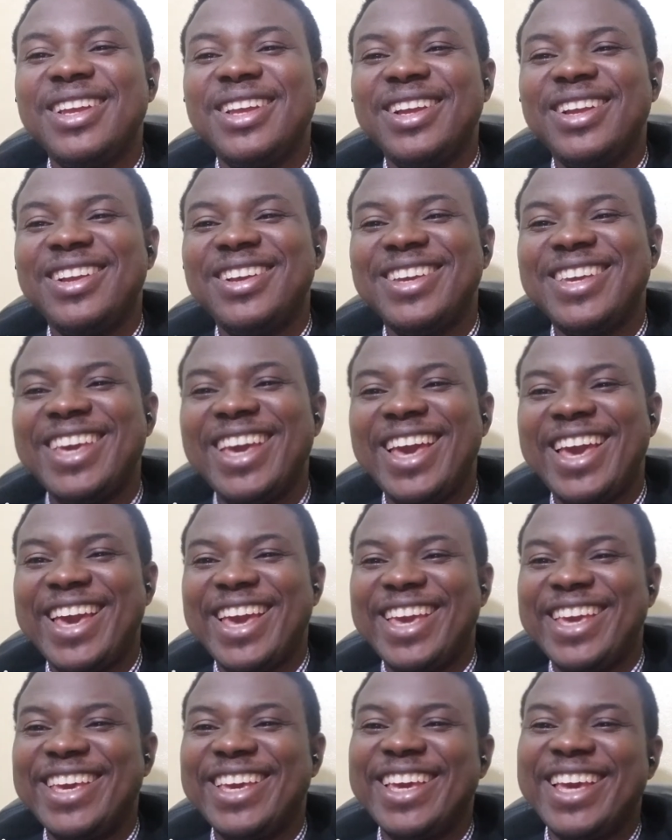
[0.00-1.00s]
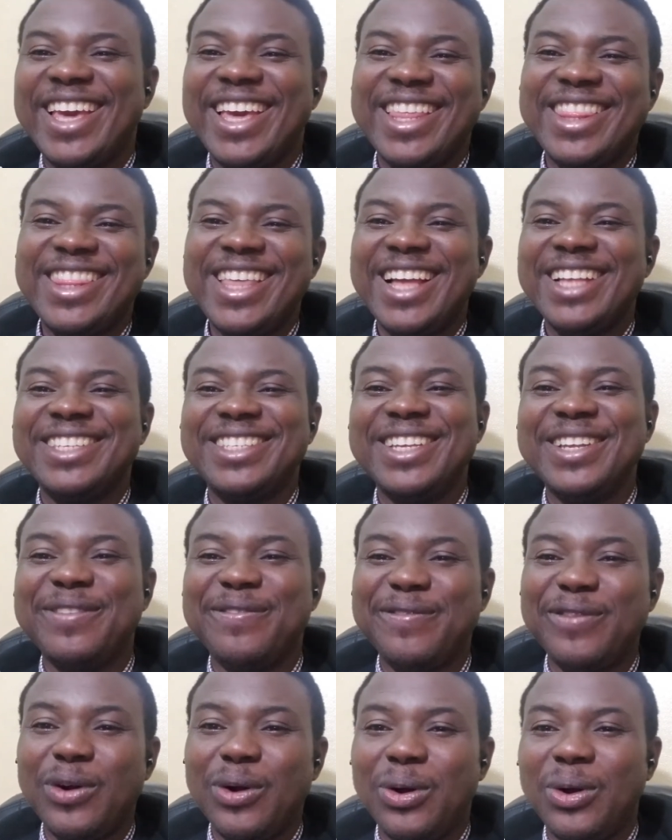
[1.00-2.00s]
Okay, and that's it
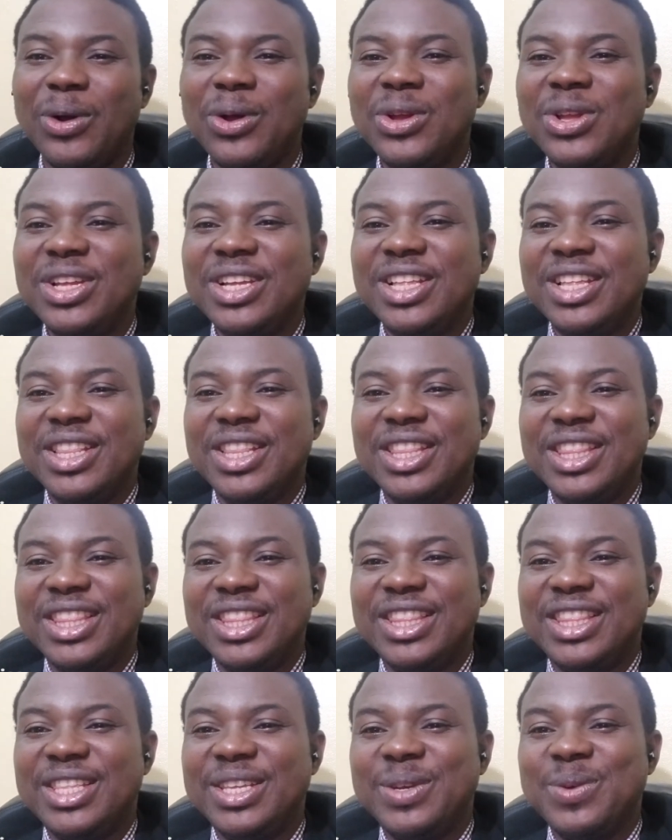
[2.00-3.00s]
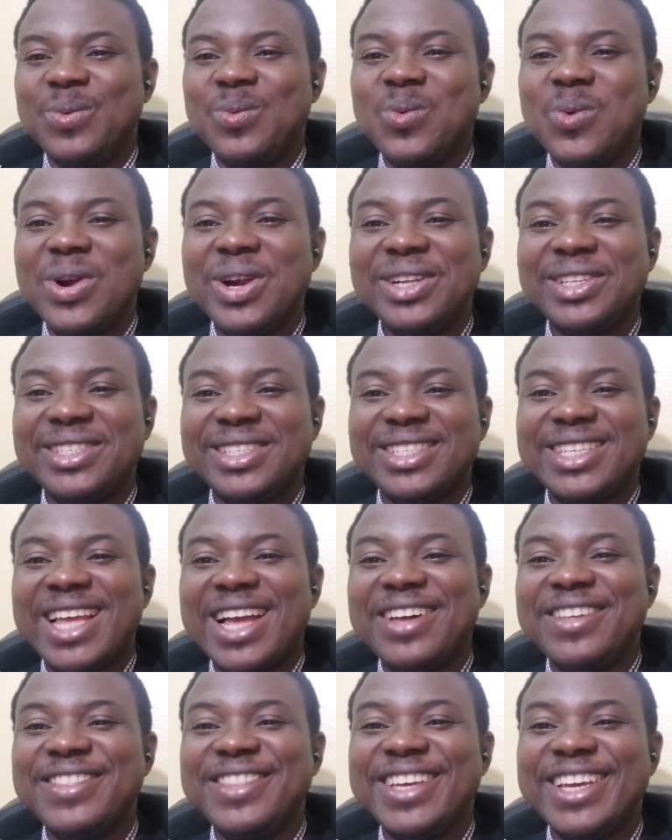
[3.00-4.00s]
for the word
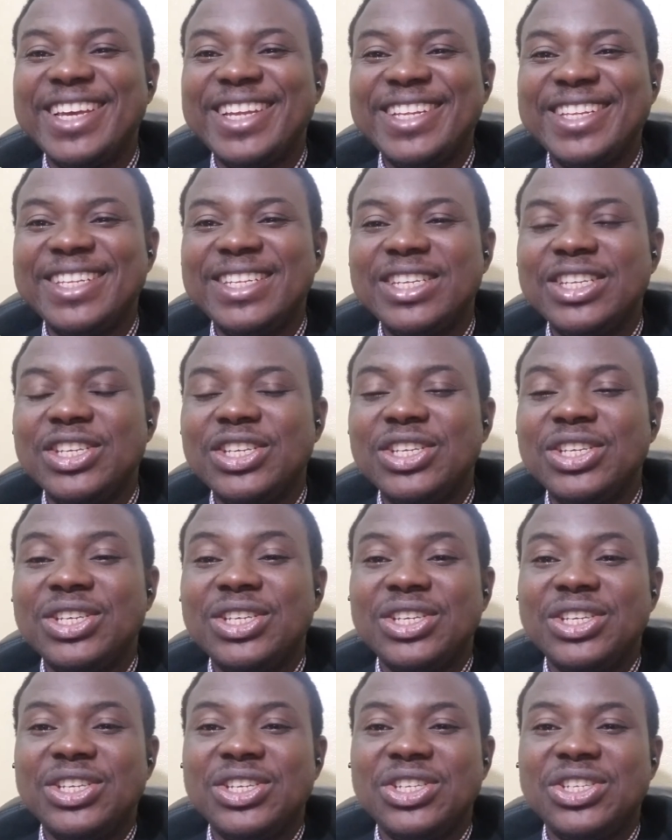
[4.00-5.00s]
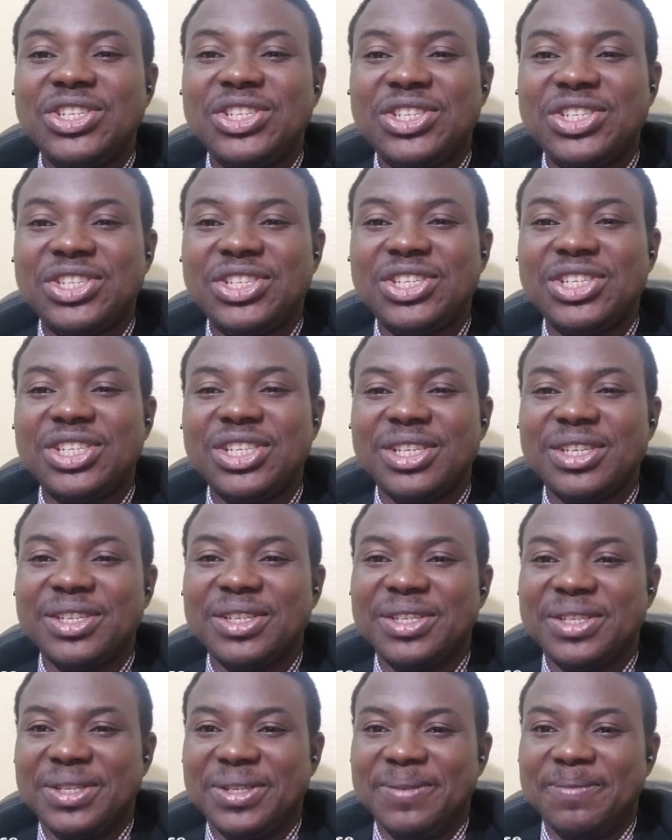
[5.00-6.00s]
sounding sh.